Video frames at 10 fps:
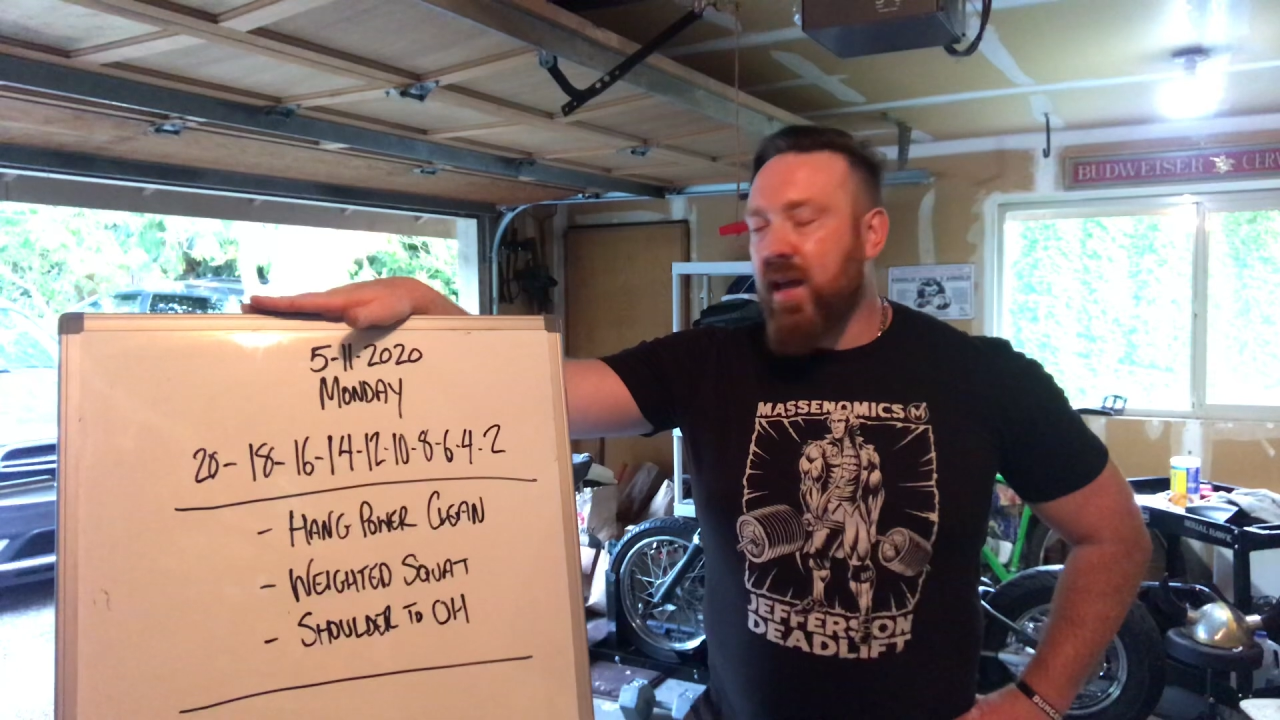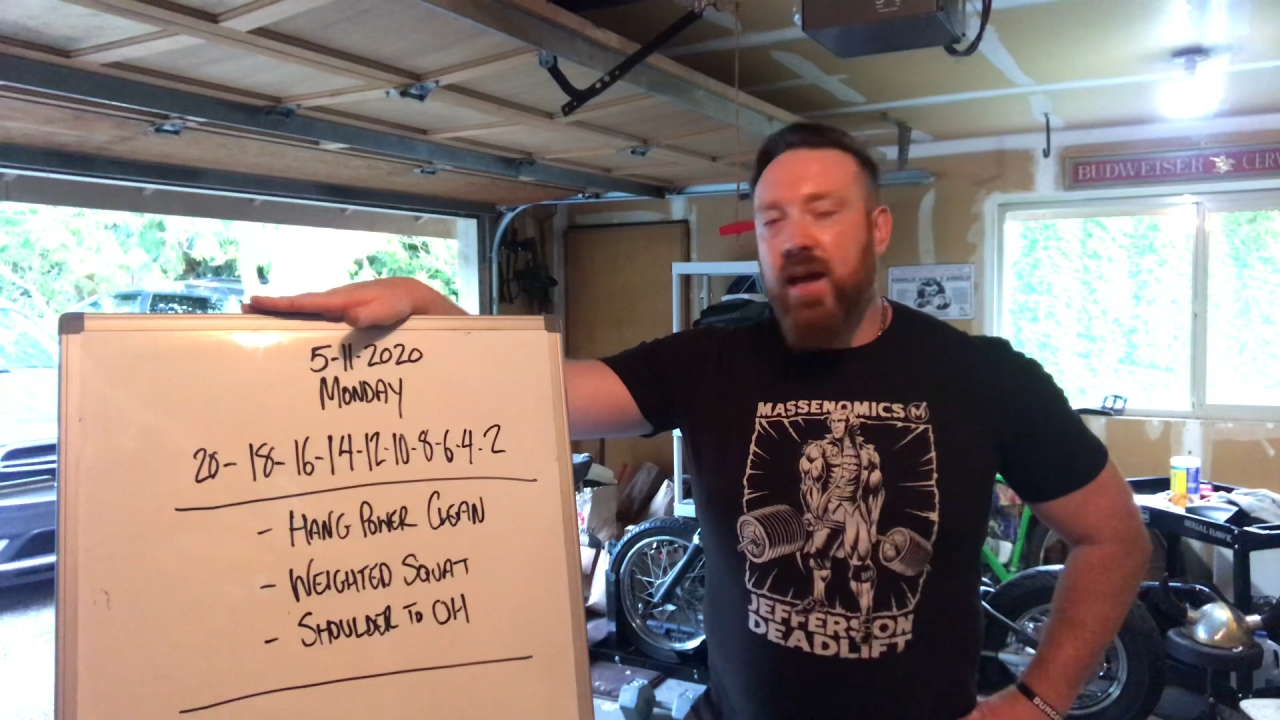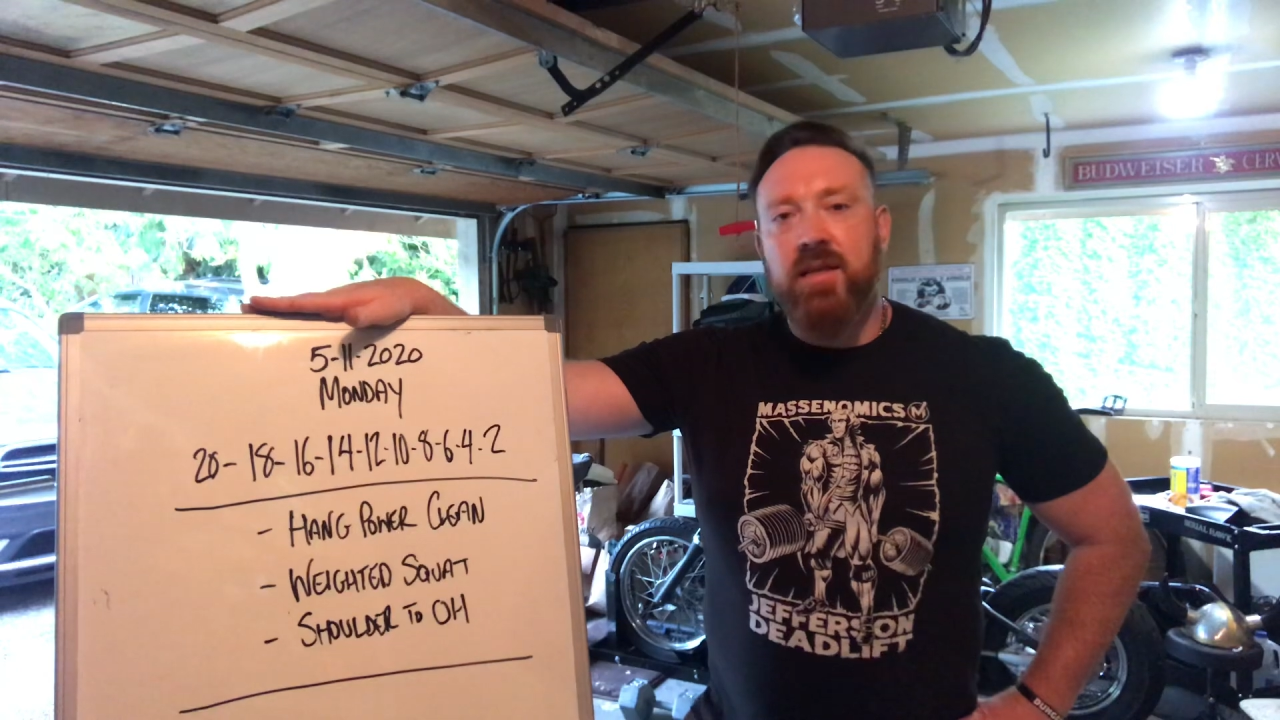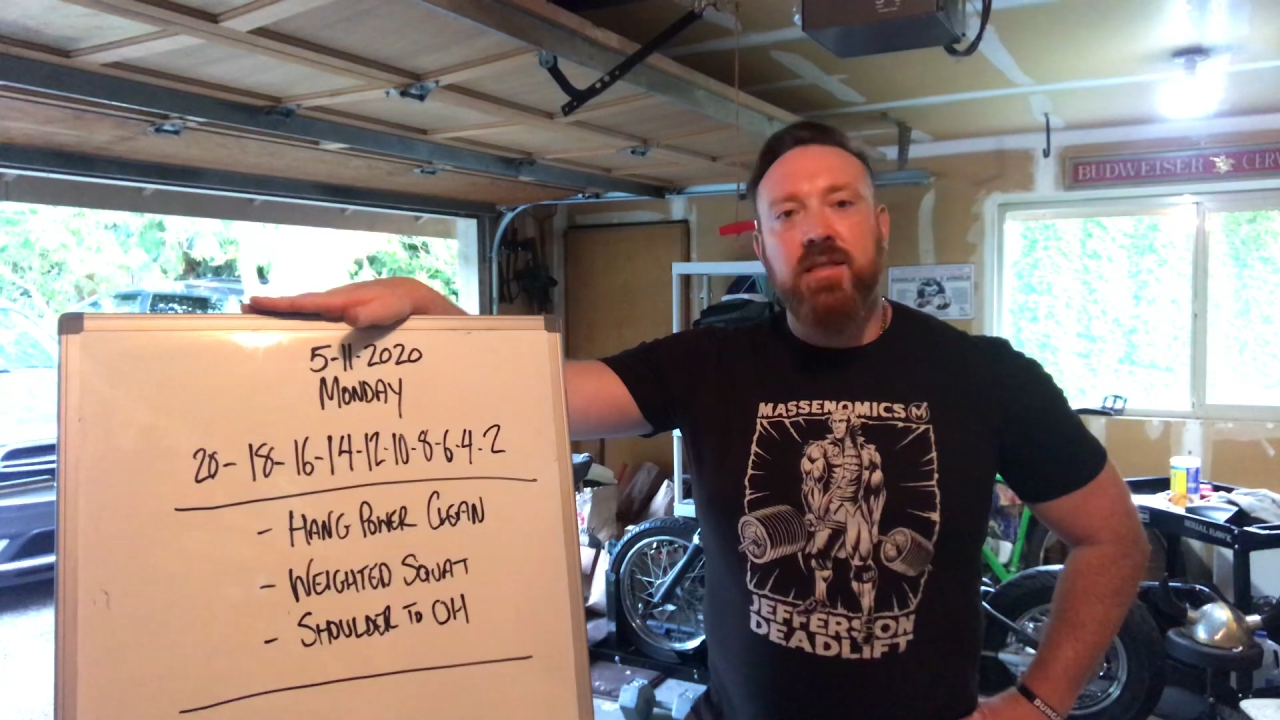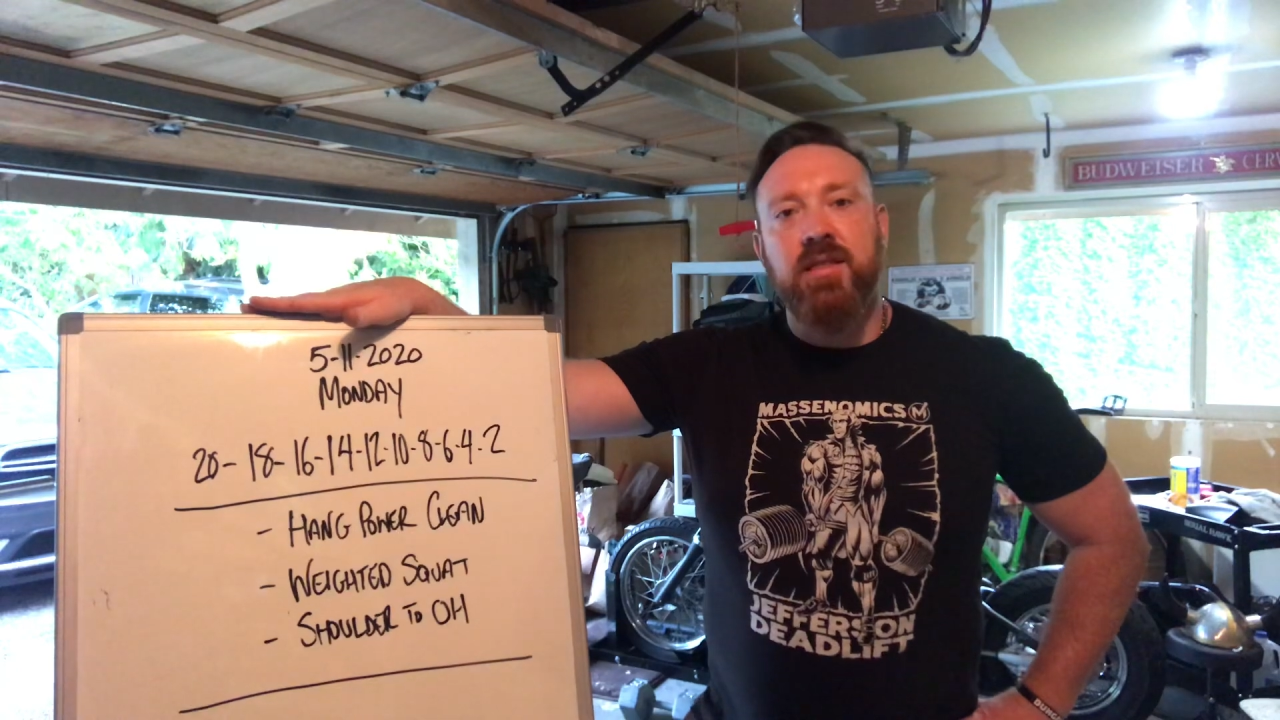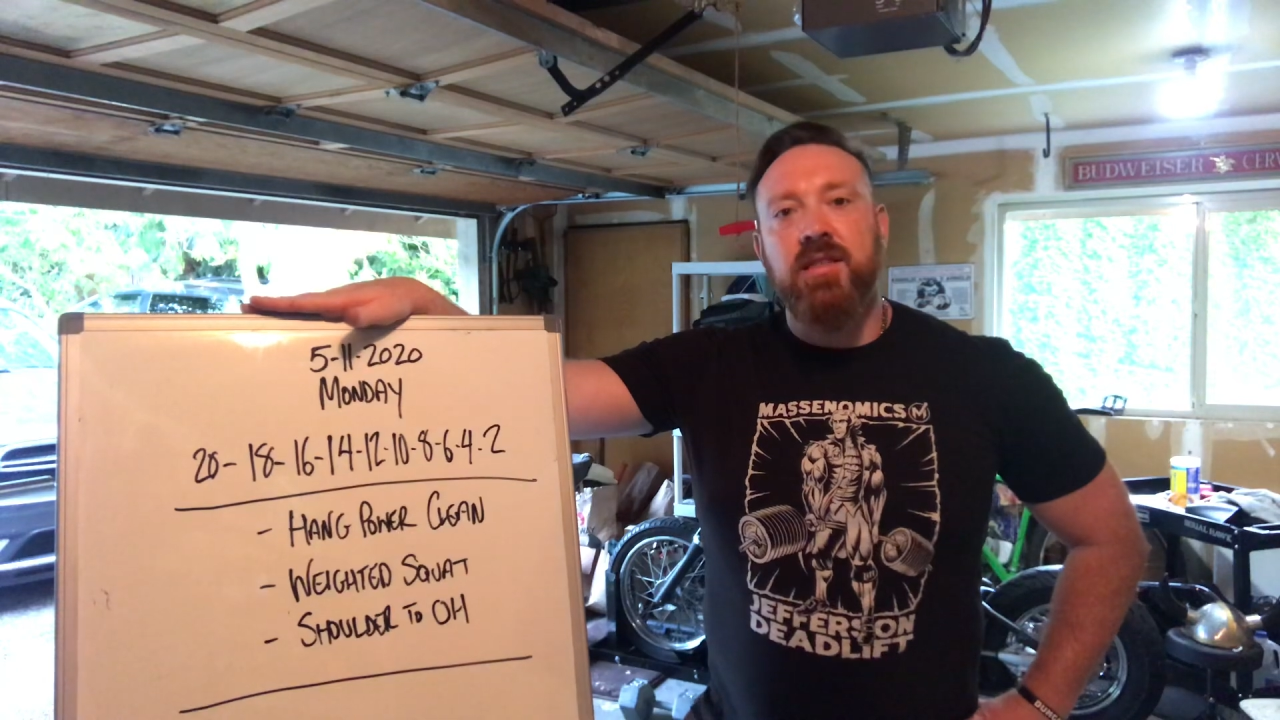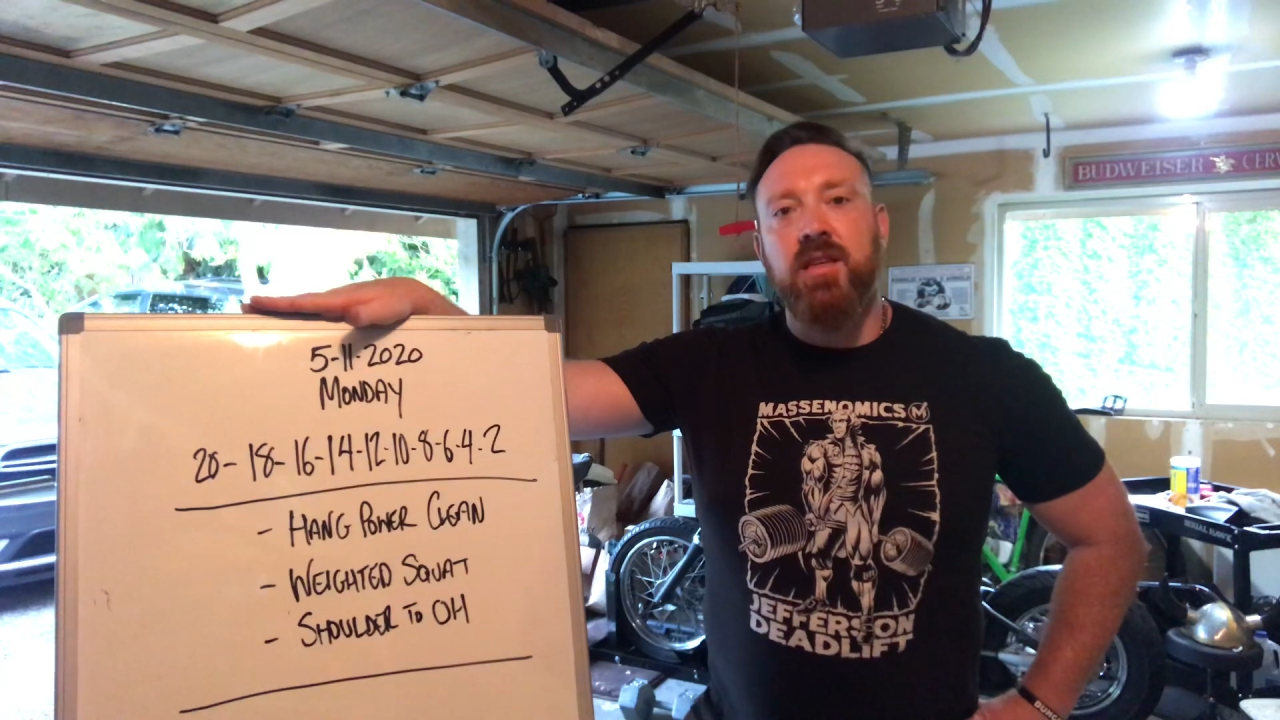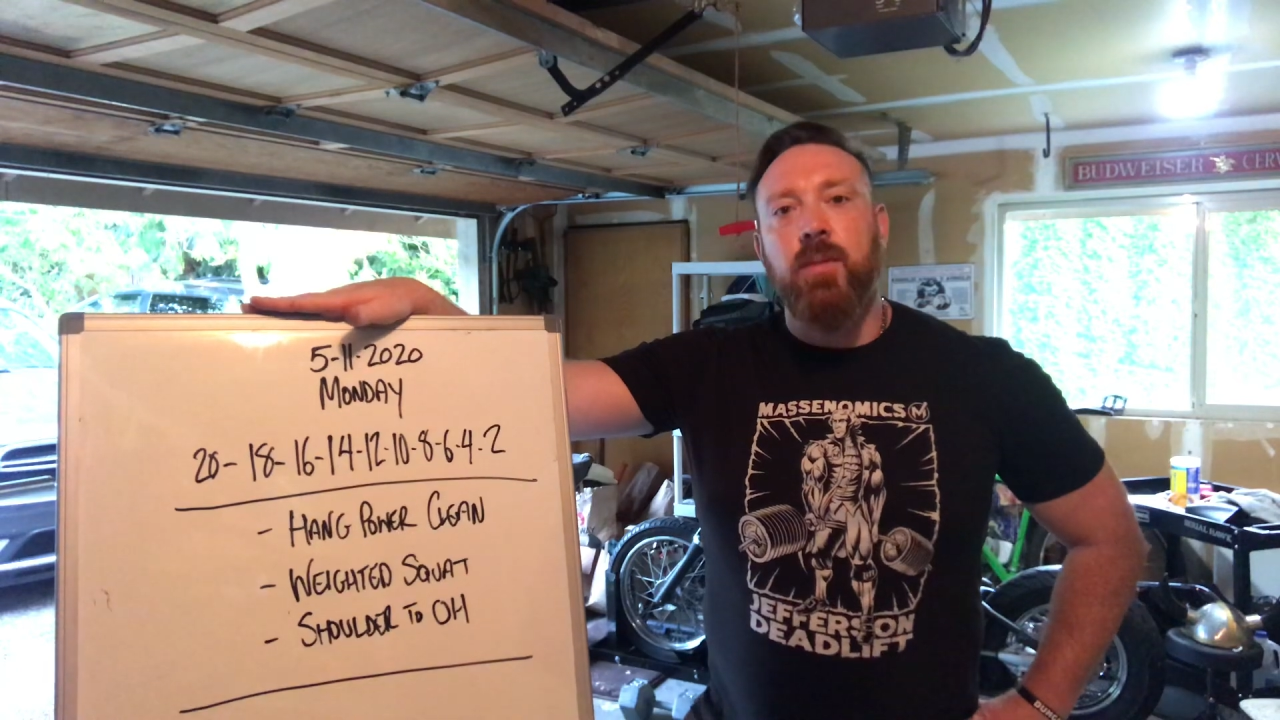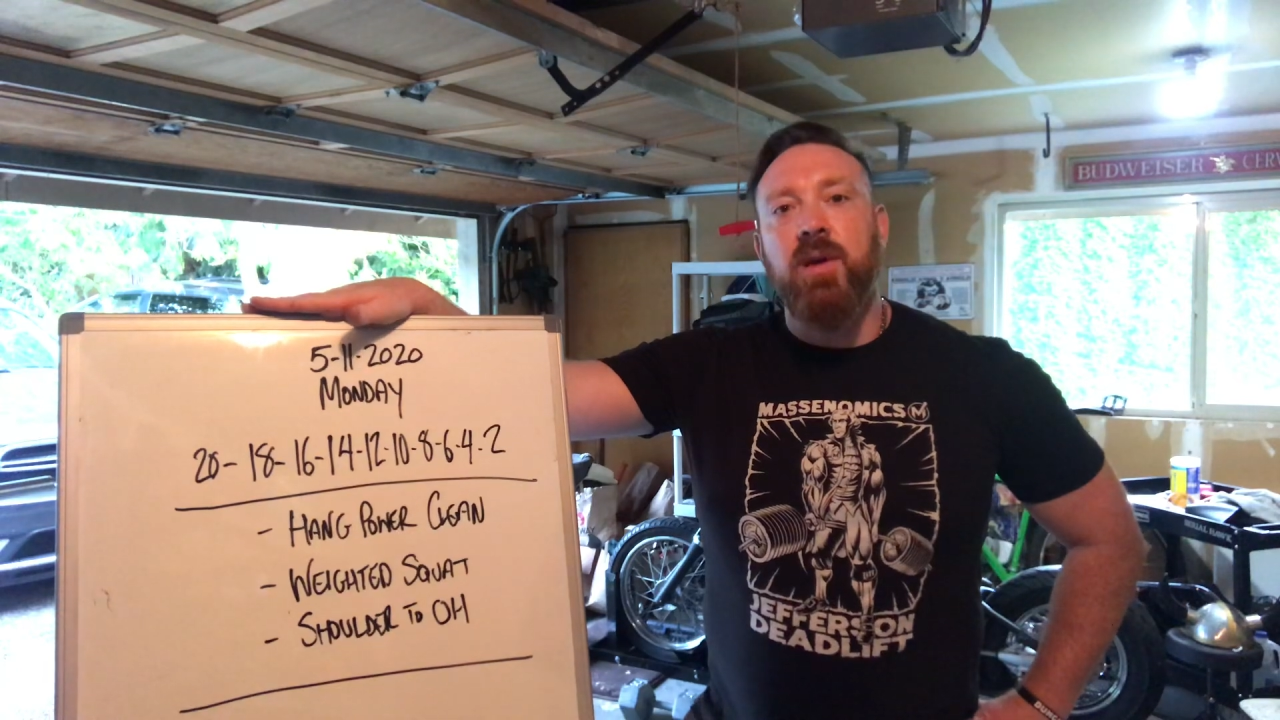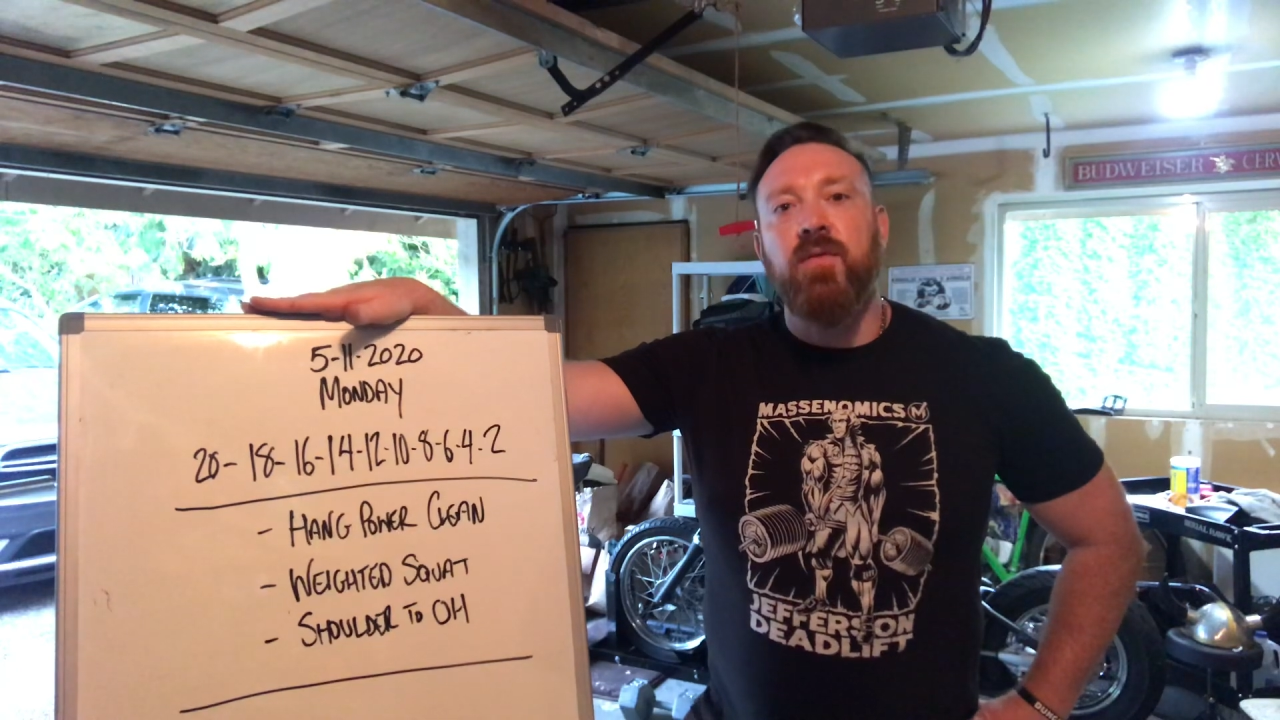guess this is going to be